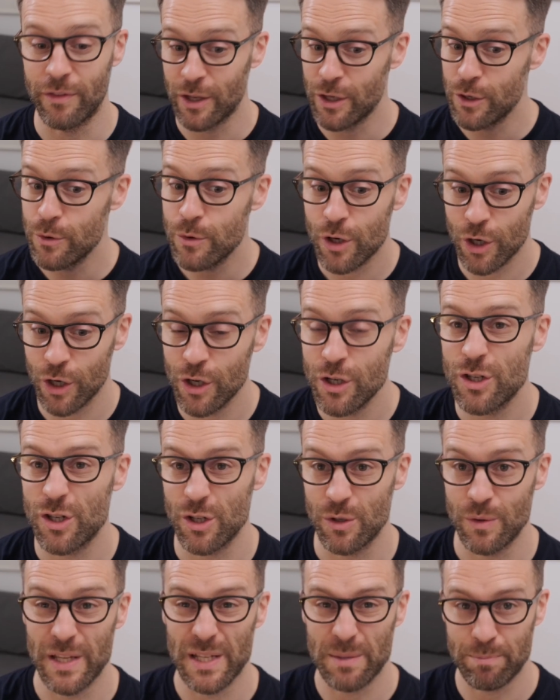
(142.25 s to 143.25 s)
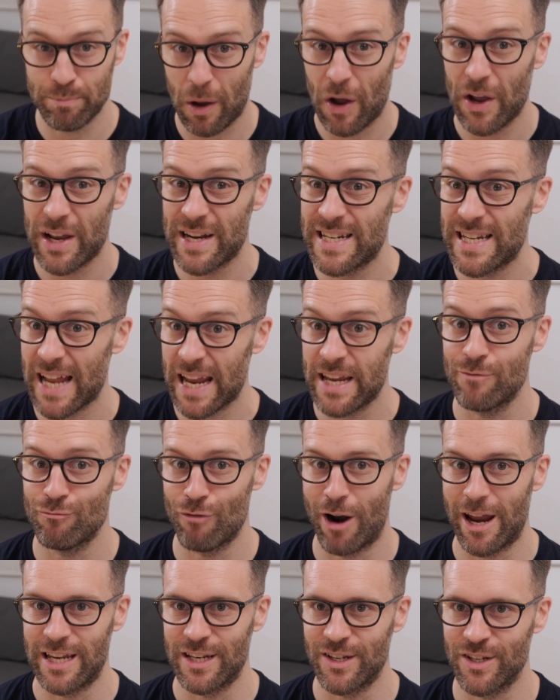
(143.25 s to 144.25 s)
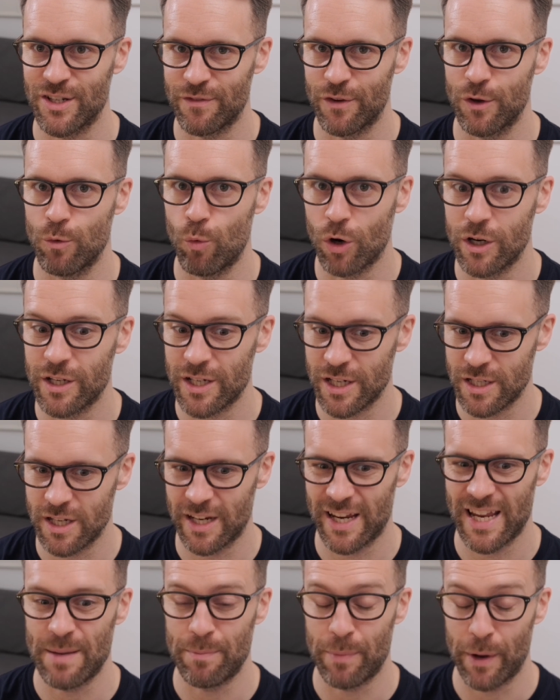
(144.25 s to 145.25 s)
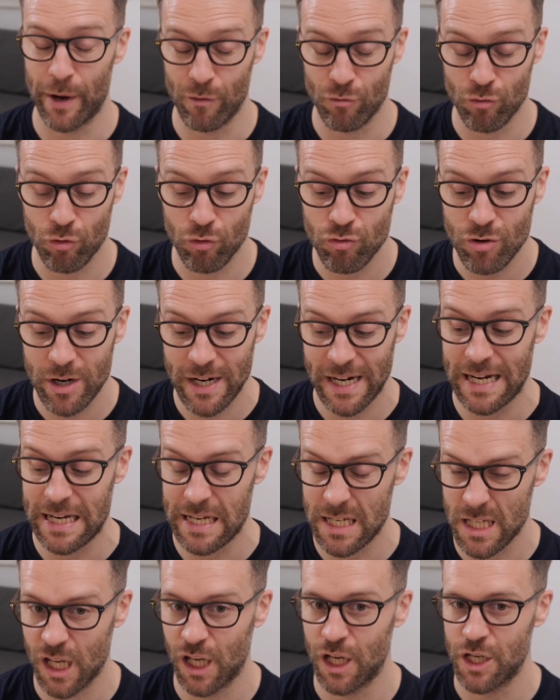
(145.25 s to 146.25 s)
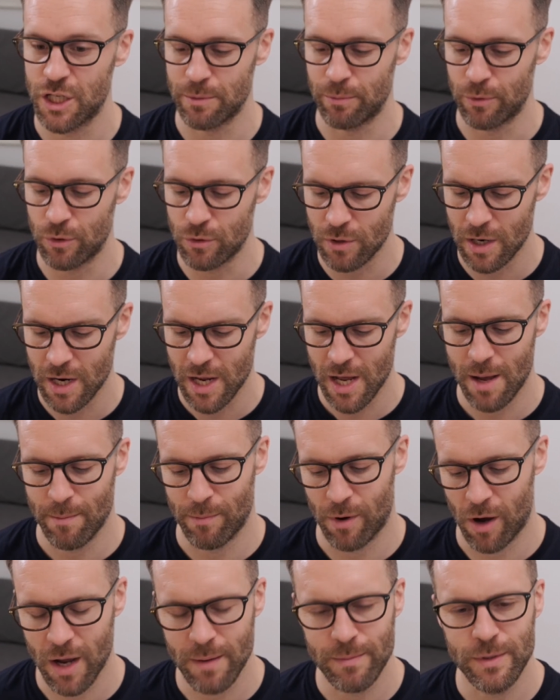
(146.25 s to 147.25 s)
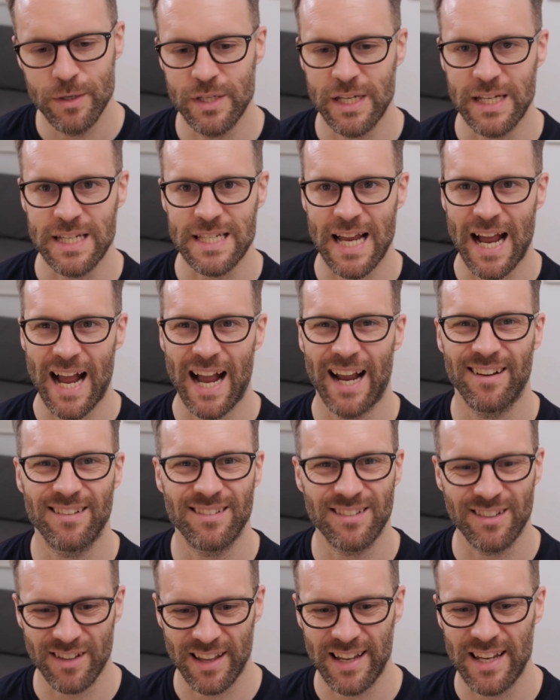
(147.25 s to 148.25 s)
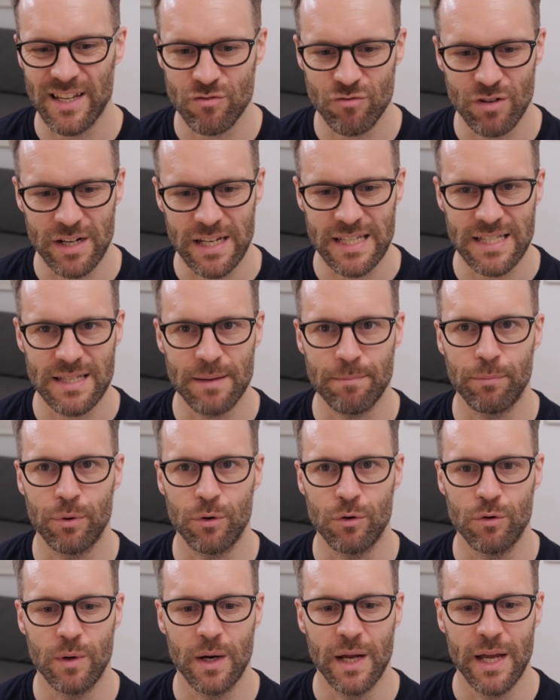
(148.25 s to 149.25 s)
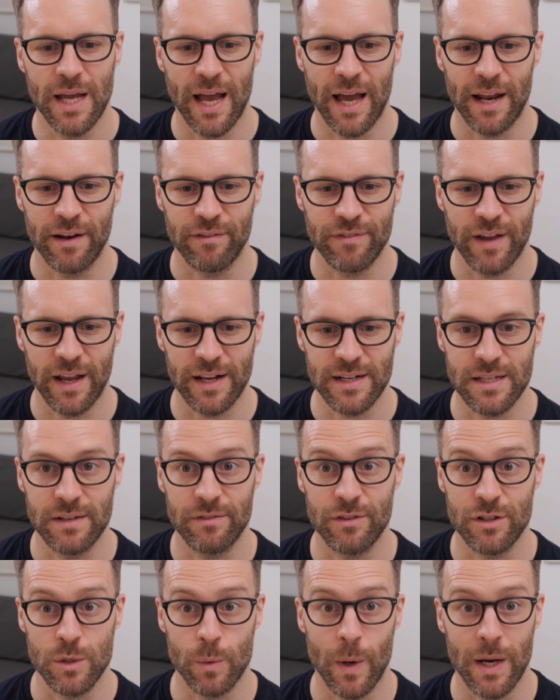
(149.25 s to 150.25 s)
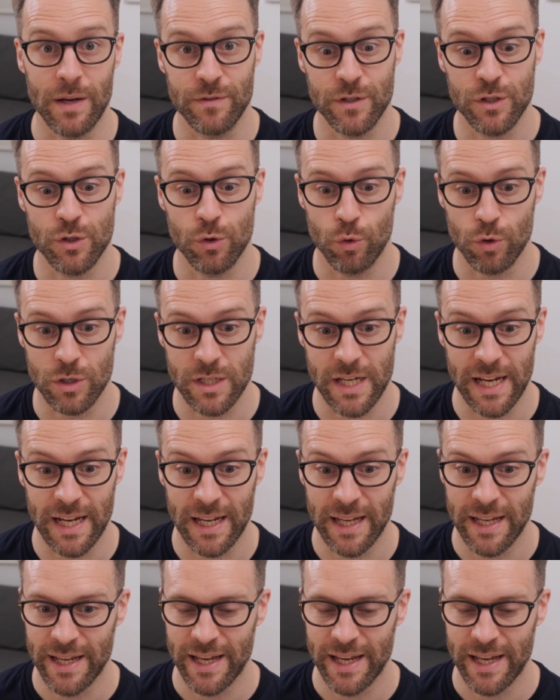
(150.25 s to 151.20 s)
Now you could do this by a date range if you wanted to keep it really searchable, but I'm using tags because I think it's really simple and effective as a way of sorting